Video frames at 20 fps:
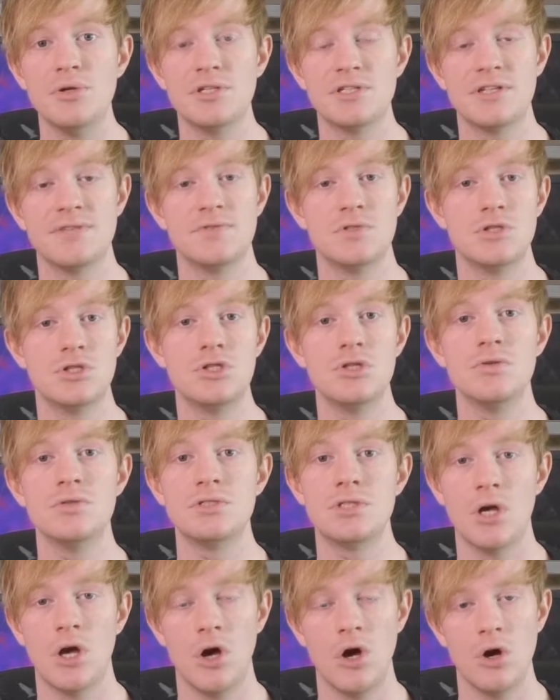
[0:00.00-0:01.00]
you just have to
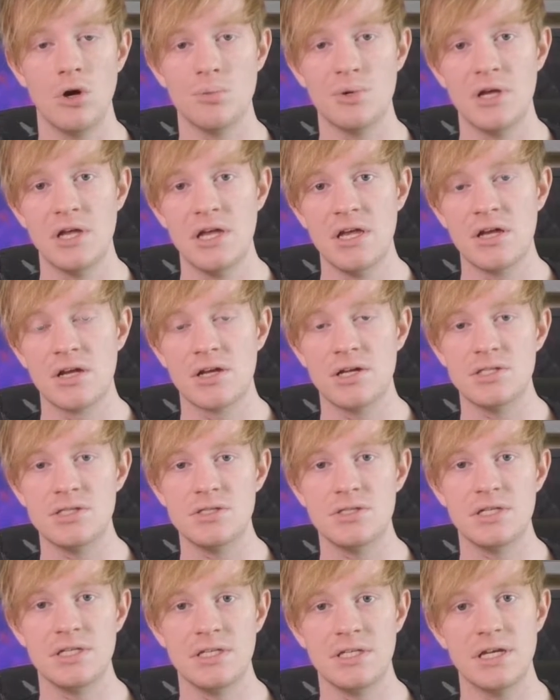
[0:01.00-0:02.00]
choose to hope because
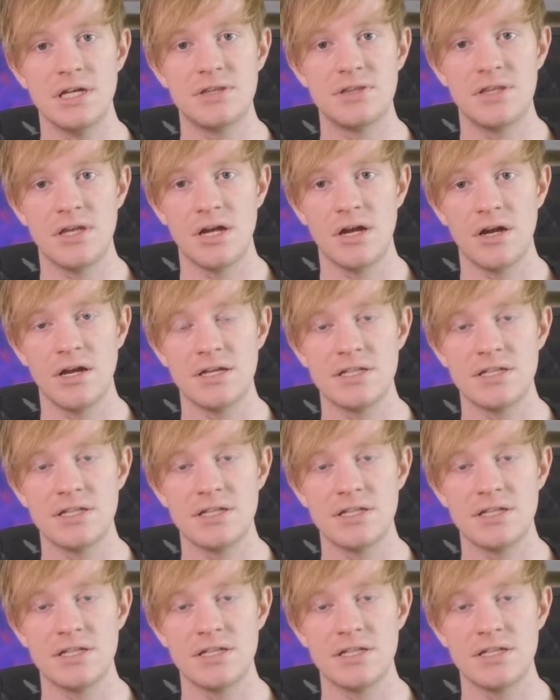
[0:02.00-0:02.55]
you can get there.